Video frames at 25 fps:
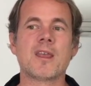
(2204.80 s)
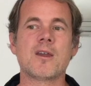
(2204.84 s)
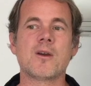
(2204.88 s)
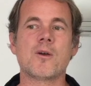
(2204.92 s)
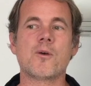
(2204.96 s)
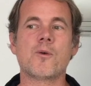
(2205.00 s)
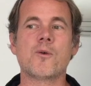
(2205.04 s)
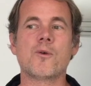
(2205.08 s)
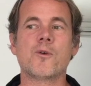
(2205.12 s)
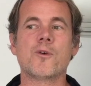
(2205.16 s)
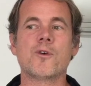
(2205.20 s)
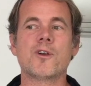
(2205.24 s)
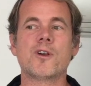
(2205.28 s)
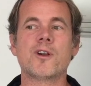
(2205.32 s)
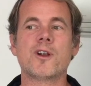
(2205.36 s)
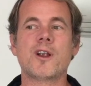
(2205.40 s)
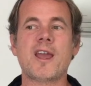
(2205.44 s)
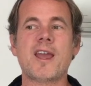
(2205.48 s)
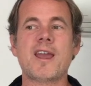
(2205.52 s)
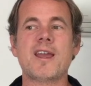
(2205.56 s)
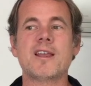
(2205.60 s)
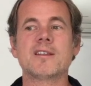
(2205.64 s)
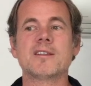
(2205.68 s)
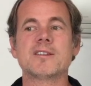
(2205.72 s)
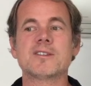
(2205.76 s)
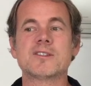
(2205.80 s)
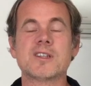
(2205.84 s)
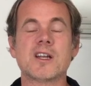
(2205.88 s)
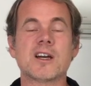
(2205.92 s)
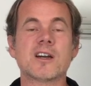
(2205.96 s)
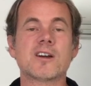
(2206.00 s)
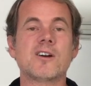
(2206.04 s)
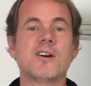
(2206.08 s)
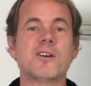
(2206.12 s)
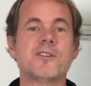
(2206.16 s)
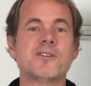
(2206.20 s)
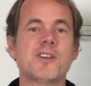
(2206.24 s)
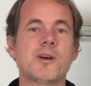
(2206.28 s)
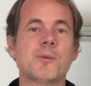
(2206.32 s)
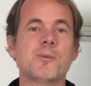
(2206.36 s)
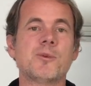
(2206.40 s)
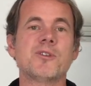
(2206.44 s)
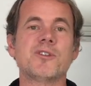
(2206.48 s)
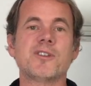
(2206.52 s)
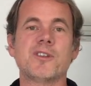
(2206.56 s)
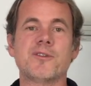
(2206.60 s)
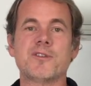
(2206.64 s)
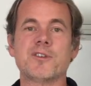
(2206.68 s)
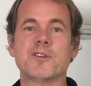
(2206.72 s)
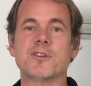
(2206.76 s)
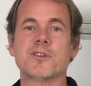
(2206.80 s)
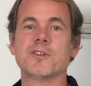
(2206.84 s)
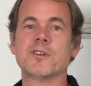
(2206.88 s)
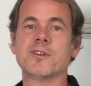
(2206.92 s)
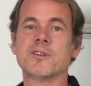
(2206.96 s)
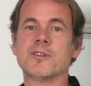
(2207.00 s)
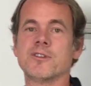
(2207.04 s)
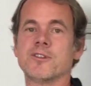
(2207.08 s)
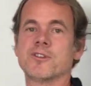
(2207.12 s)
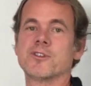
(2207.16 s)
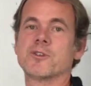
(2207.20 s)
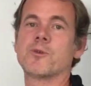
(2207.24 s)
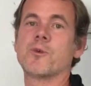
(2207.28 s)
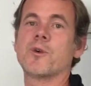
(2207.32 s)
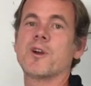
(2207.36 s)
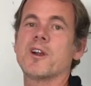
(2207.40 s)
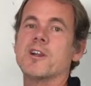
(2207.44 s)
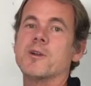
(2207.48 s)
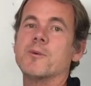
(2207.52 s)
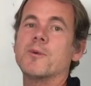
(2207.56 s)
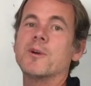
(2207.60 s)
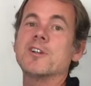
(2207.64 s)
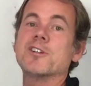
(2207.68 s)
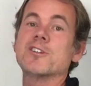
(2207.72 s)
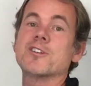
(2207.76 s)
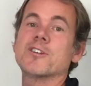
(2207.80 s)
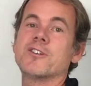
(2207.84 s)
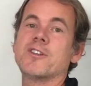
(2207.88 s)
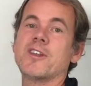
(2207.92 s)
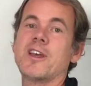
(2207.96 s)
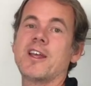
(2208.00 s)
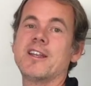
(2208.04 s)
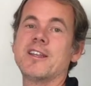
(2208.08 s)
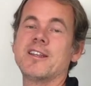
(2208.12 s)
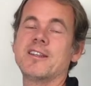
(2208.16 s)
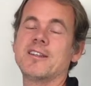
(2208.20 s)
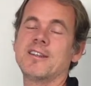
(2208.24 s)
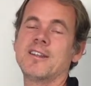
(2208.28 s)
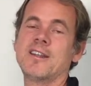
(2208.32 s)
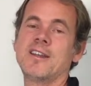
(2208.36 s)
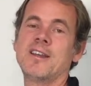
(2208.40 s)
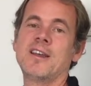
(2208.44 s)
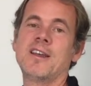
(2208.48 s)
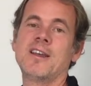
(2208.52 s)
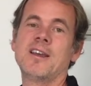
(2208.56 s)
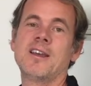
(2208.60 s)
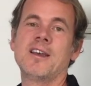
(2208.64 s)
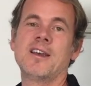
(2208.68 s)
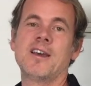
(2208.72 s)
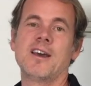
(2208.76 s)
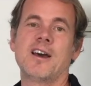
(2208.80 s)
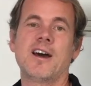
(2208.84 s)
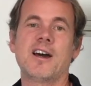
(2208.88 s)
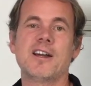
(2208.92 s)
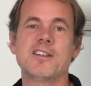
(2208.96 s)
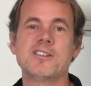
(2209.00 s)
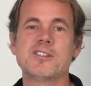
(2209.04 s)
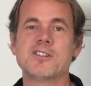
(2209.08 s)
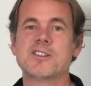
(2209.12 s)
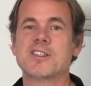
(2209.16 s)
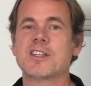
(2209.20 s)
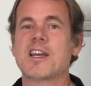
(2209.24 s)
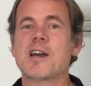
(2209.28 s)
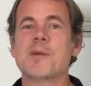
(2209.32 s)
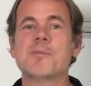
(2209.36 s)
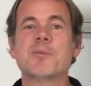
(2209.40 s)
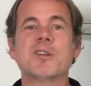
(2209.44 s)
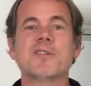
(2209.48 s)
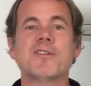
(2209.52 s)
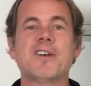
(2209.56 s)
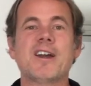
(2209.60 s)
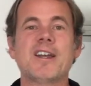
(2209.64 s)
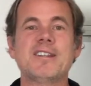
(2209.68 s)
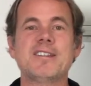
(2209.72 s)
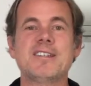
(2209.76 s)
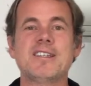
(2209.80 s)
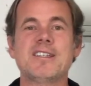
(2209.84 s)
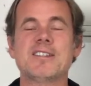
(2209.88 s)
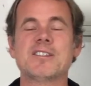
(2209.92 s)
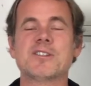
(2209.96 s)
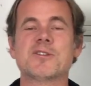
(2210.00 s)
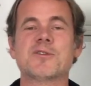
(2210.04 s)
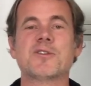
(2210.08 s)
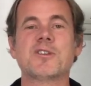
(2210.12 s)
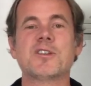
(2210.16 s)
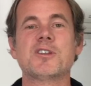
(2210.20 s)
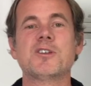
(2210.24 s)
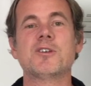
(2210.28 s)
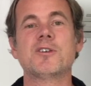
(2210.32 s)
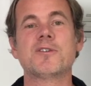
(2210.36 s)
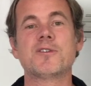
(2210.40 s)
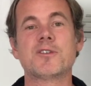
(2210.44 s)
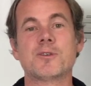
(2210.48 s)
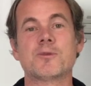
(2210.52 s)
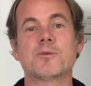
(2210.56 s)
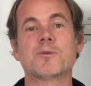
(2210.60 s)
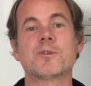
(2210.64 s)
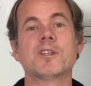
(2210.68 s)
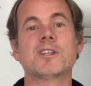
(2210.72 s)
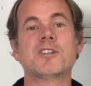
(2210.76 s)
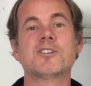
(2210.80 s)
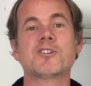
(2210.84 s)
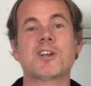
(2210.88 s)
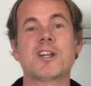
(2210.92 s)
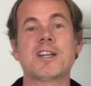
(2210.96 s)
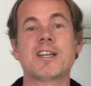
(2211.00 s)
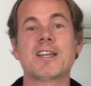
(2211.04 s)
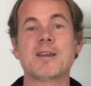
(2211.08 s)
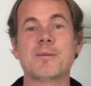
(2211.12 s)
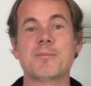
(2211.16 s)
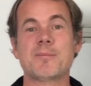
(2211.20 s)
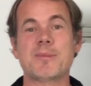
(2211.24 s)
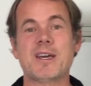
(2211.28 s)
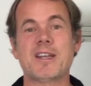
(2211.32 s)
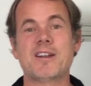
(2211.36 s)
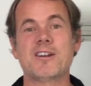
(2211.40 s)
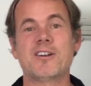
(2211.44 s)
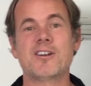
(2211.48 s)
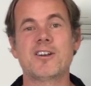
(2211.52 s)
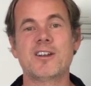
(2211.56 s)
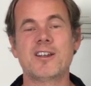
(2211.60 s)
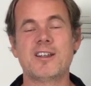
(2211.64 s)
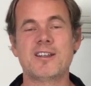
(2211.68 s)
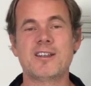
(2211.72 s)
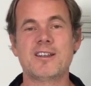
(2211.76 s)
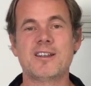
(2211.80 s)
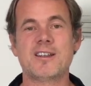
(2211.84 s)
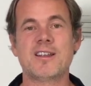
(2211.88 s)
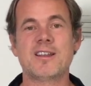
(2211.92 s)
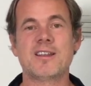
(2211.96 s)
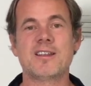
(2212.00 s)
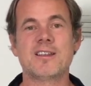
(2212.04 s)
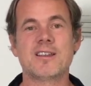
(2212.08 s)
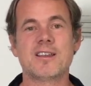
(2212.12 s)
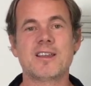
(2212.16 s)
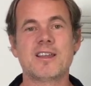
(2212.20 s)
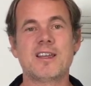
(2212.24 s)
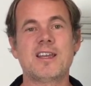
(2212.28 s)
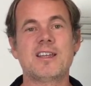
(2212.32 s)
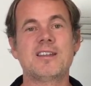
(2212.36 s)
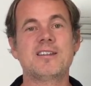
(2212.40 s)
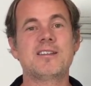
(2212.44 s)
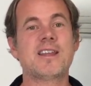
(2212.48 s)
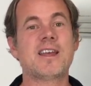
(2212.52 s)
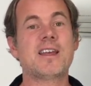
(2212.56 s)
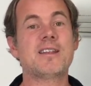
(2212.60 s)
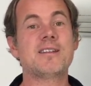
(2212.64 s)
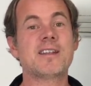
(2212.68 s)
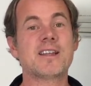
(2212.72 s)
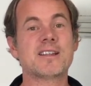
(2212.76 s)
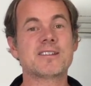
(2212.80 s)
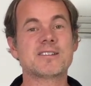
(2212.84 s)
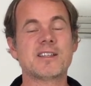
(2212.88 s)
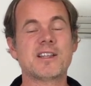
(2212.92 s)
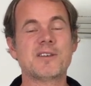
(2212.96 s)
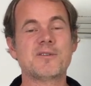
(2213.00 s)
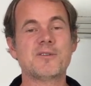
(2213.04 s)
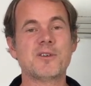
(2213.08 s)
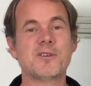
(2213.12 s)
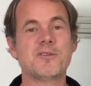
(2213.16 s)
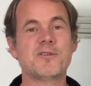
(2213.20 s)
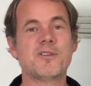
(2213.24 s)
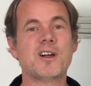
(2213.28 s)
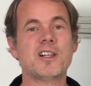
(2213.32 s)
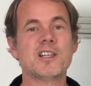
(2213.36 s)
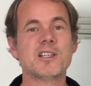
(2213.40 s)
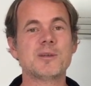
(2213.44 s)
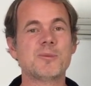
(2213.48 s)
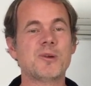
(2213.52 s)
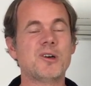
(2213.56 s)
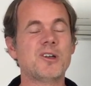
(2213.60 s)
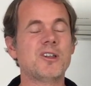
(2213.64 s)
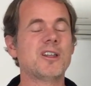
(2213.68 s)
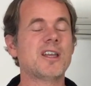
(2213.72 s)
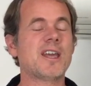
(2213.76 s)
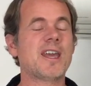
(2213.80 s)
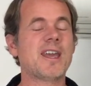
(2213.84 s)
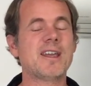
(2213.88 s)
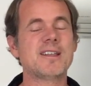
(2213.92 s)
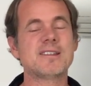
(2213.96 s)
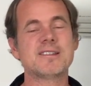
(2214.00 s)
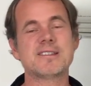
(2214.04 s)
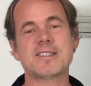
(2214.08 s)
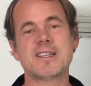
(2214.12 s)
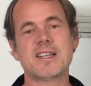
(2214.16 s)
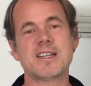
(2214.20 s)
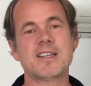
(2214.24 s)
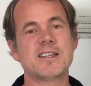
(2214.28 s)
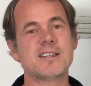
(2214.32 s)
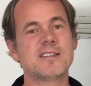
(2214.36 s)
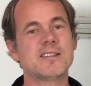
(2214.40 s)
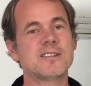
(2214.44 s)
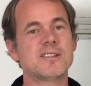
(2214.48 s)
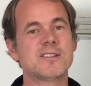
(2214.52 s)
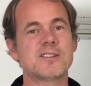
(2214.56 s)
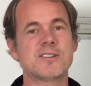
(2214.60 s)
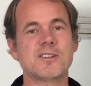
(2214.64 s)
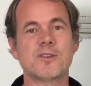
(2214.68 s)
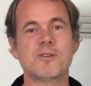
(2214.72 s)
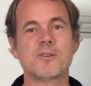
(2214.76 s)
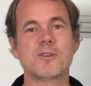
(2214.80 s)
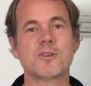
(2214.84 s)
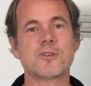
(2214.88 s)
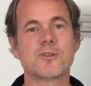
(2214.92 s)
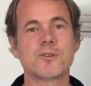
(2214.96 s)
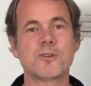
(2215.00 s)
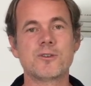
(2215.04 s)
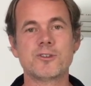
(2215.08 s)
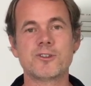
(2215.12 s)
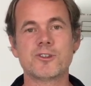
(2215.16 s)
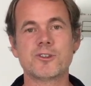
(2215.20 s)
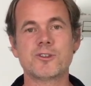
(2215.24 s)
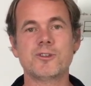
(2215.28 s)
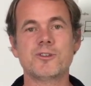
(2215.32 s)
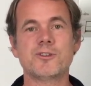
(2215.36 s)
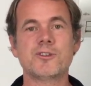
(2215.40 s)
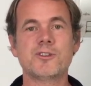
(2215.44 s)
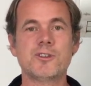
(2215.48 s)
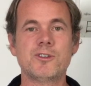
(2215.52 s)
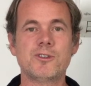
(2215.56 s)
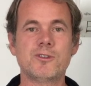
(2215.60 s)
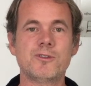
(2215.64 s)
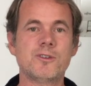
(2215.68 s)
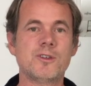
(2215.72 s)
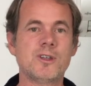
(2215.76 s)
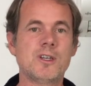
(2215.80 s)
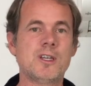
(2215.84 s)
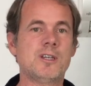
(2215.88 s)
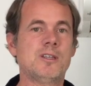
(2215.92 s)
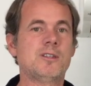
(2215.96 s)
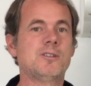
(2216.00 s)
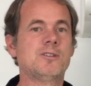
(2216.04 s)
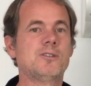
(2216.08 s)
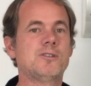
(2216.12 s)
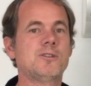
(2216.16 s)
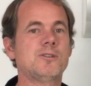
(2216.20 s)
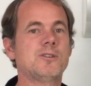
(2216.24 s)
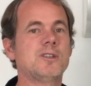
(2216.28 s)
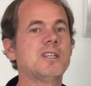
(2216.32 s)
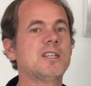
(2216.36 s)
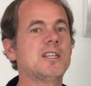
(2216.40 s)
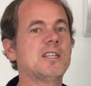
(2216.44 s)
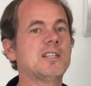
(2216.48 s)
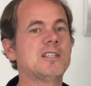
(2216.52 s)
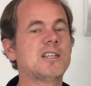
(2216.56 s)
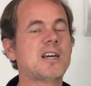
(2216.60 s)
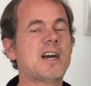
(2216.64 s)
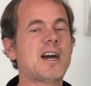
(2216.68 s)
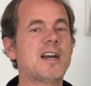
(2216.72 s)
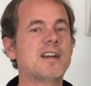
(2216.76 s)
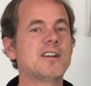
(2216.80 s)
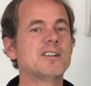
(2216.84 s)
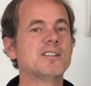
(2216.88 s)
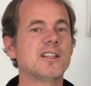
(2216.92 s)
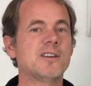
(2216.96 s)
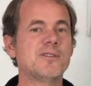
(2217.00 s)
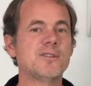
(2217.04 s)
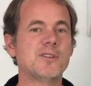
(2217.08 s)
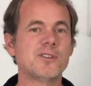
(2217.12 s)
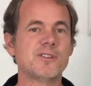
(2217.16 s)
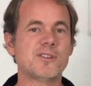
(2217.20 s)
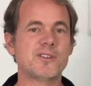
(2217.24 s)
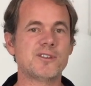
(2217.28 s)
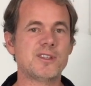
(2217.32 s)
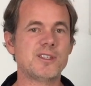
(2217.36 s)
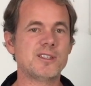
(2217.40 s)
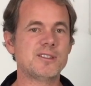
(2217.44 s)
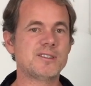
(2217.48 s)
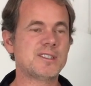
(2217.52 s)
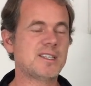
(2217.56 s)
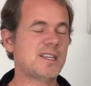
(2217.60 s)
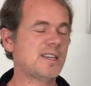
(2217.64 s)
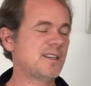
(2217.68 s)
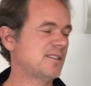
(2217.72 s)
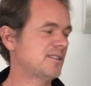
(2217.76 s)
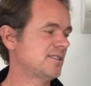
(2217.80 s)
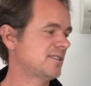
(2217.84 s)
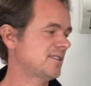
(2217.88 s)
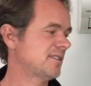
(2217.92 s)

Or, hey, let's not call doubles if you're square to where you're setting. Just a couple of ideas for you if you're really trying to get better and hit that next level of volleyball. Hand setting is so crucial to getting to higher levels these days.